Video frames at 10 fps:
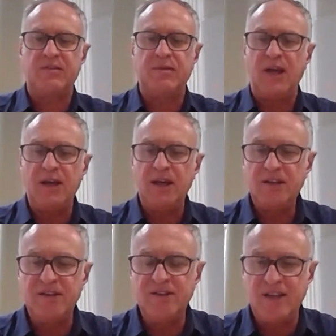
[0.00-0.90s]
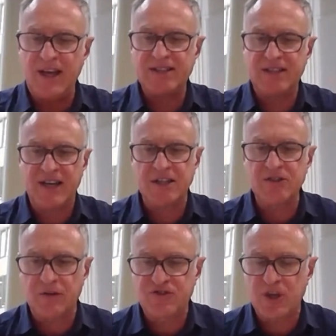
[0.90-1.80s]
there's
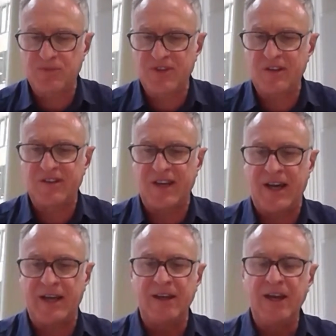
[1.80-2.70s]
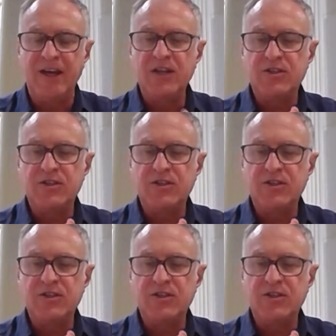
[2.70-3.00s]
dozens of chips inside.